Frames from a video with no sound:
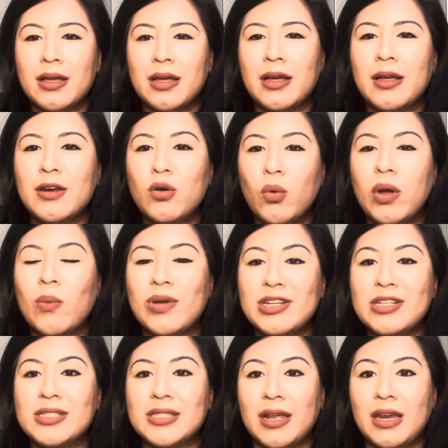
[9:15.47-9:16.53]
knowing what to
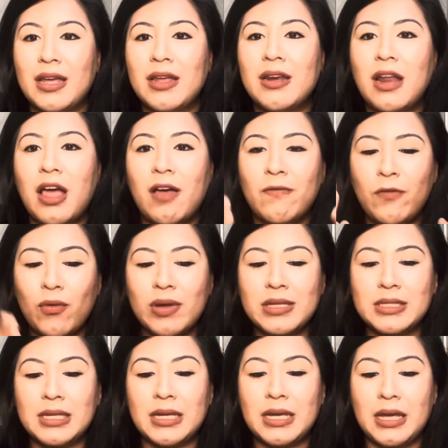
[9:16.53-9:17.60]
study, not
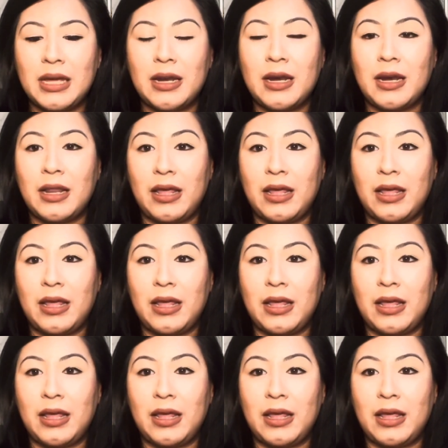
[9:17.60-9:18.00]
focusing in,